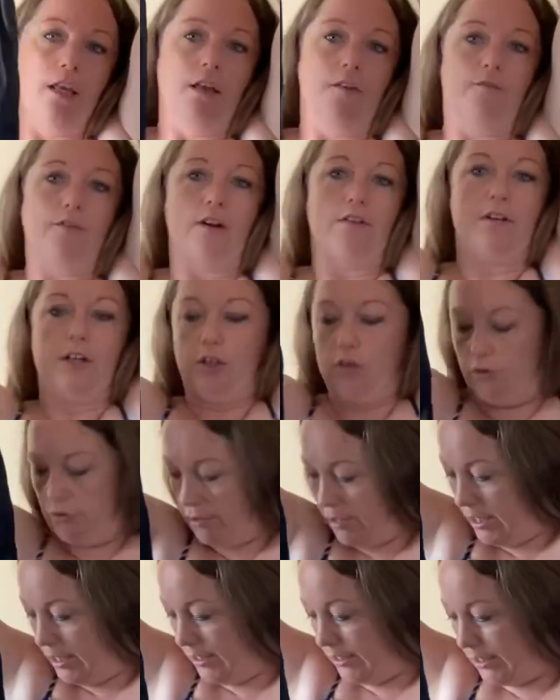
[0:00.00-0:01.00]
Very
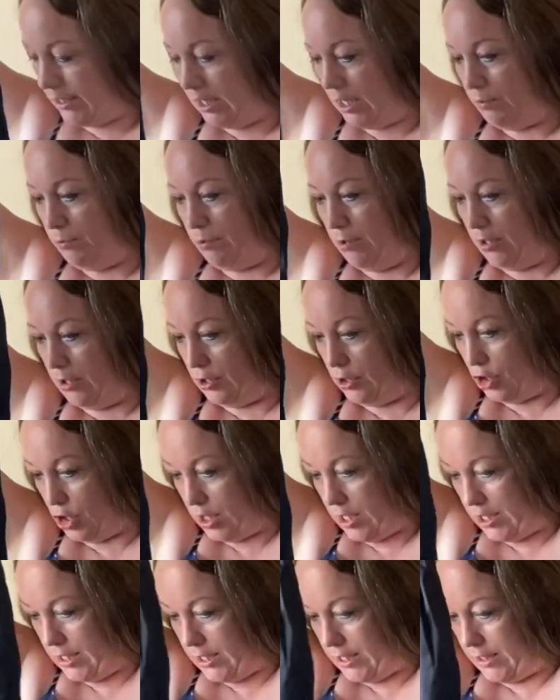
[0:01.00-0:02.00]
creased, I
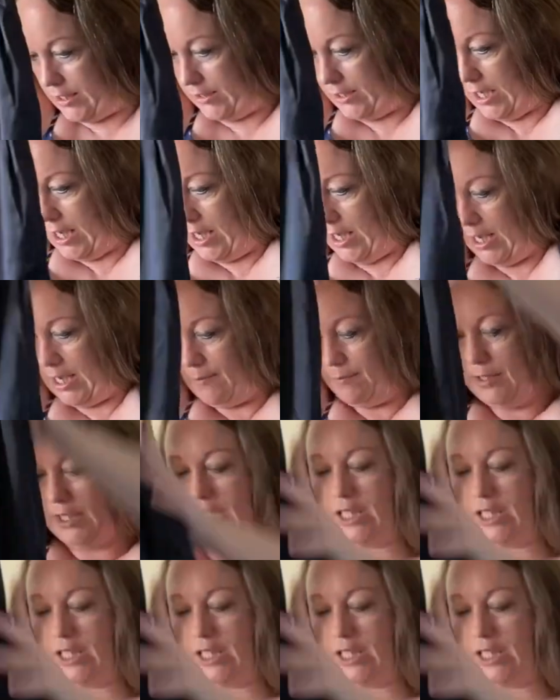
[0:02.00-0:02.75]
apologise. And this